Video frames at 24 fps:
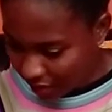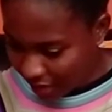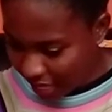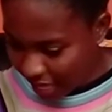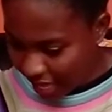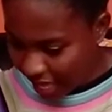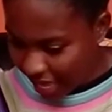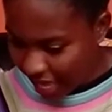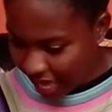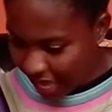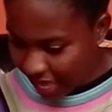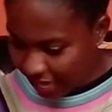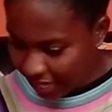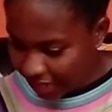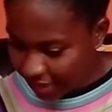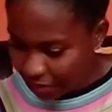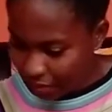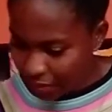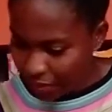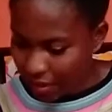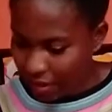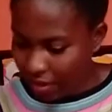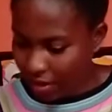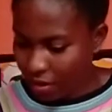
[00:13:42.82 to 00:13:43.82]
And
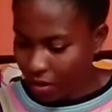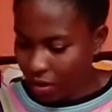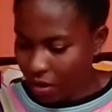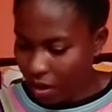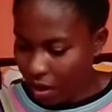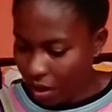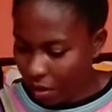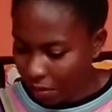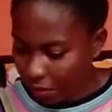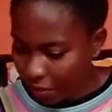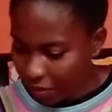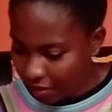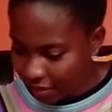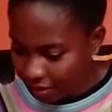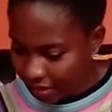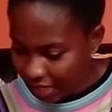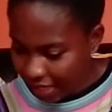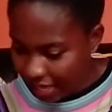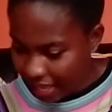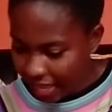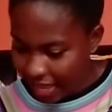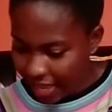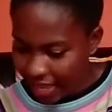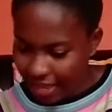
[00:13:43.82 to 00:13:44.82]
we are almost
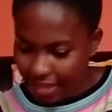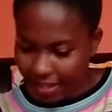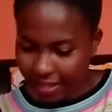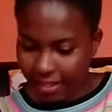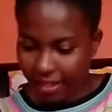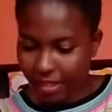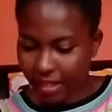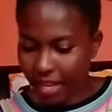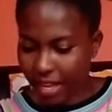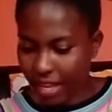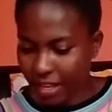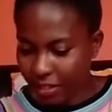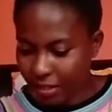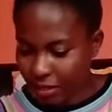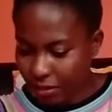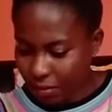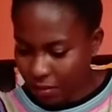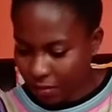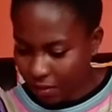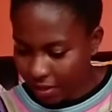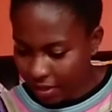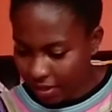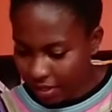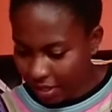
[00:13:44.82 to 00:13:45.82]
there, and the last
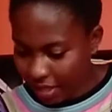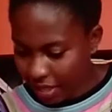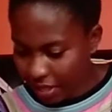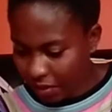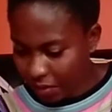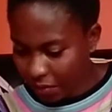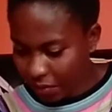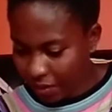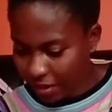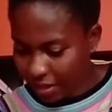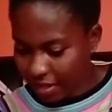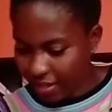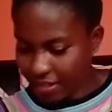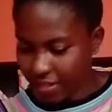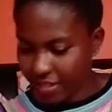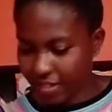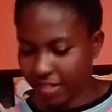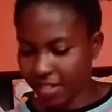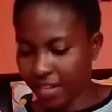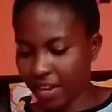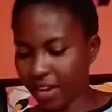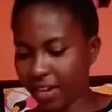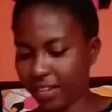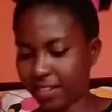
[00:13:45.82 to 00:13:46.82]
one, and we are
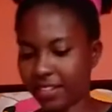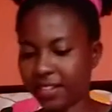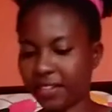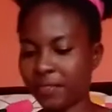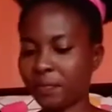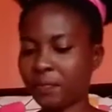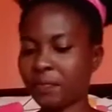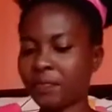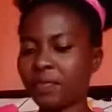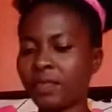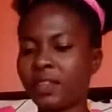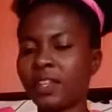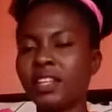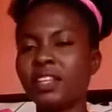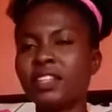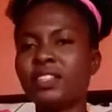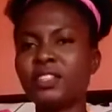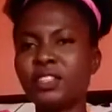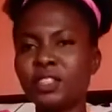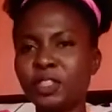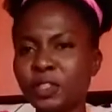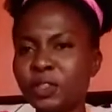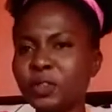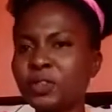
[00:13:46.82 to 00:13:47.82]
done.
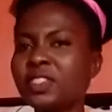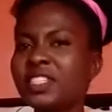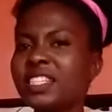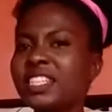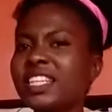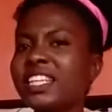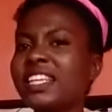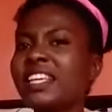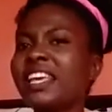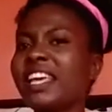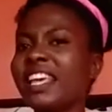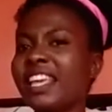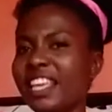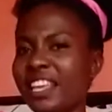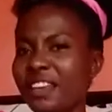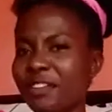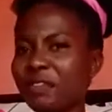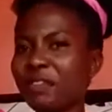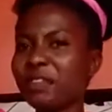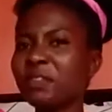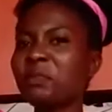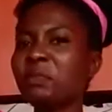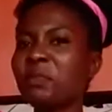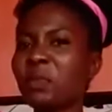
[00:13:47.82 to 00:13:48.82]
Do you see
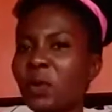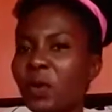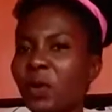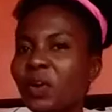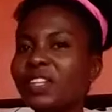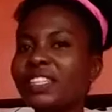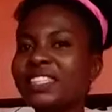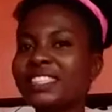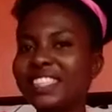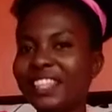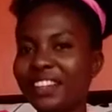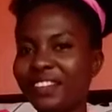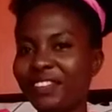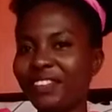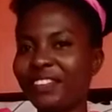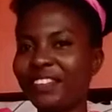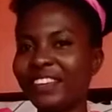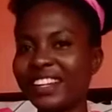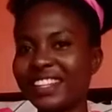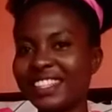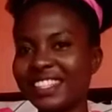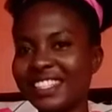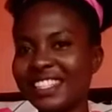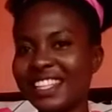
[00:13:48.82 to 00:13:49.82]
even more
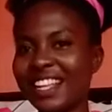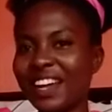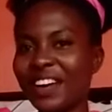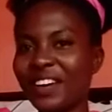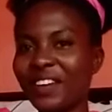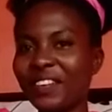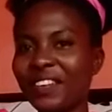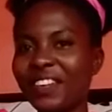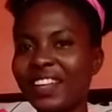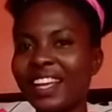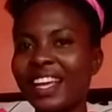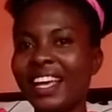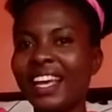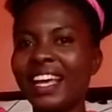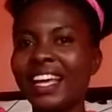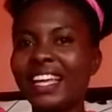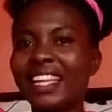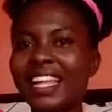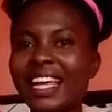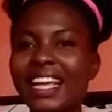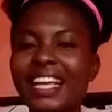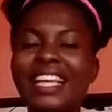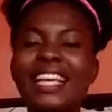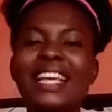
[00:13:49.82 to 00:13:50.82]
difference now?
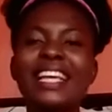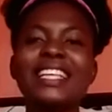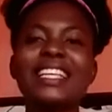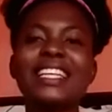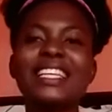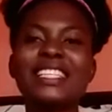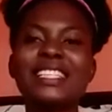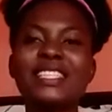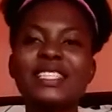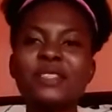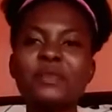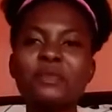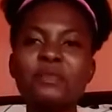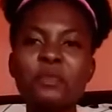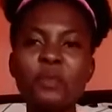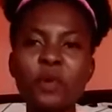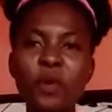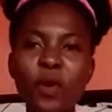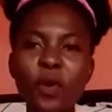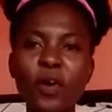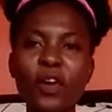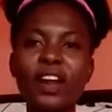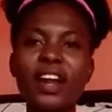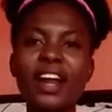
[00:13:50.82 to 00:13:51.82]
Like it is
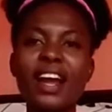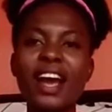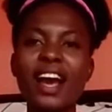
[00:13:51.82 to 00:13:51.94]
more